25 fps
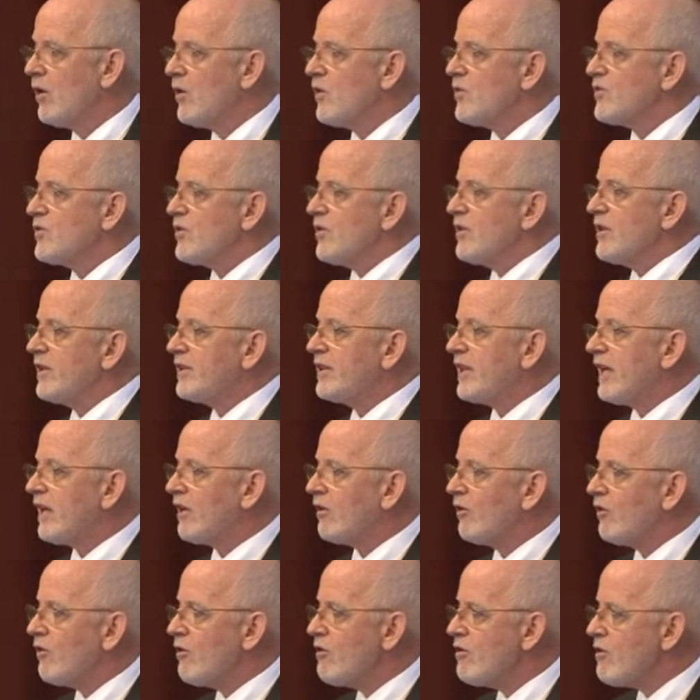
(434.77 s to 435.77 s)
So that
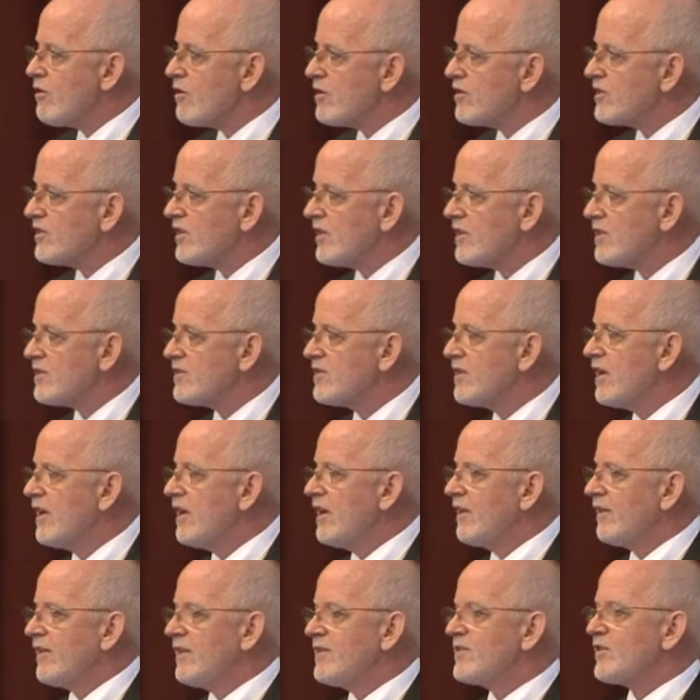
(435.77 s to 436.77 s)
that learner says,
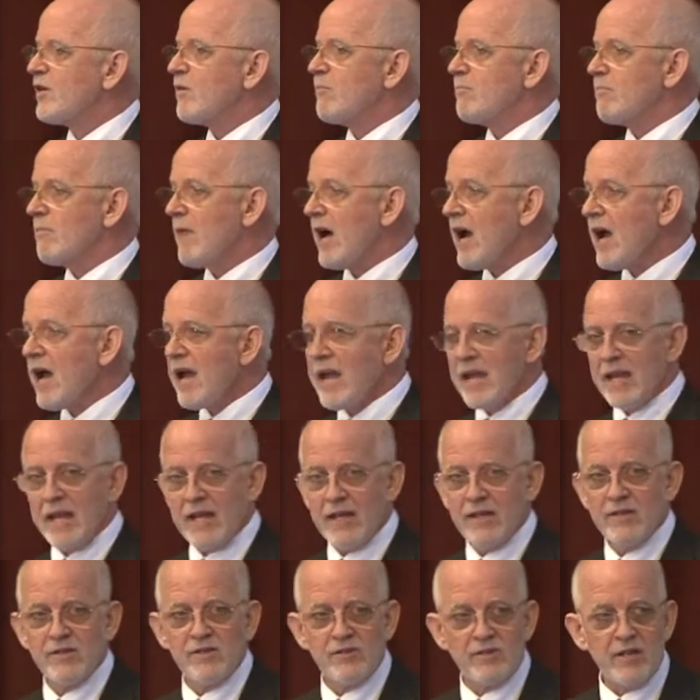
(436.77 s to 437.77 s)
these are
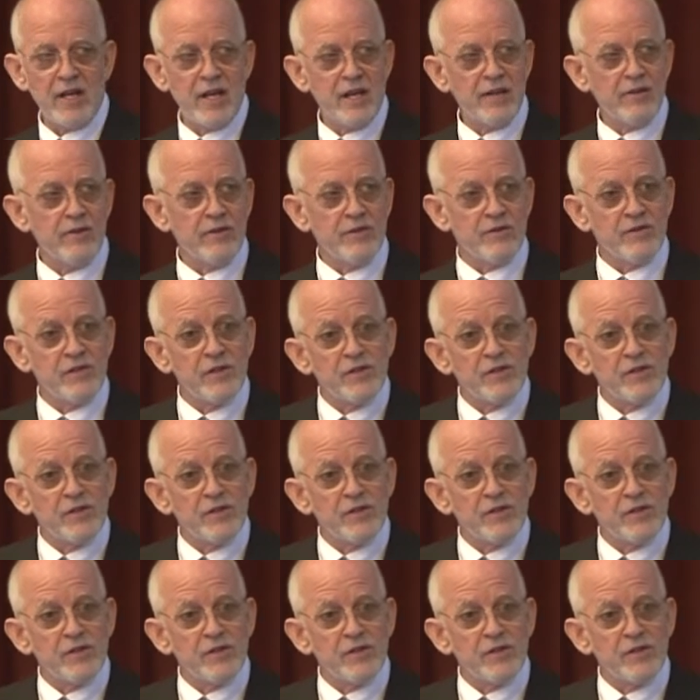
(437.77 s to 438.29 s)
my standards.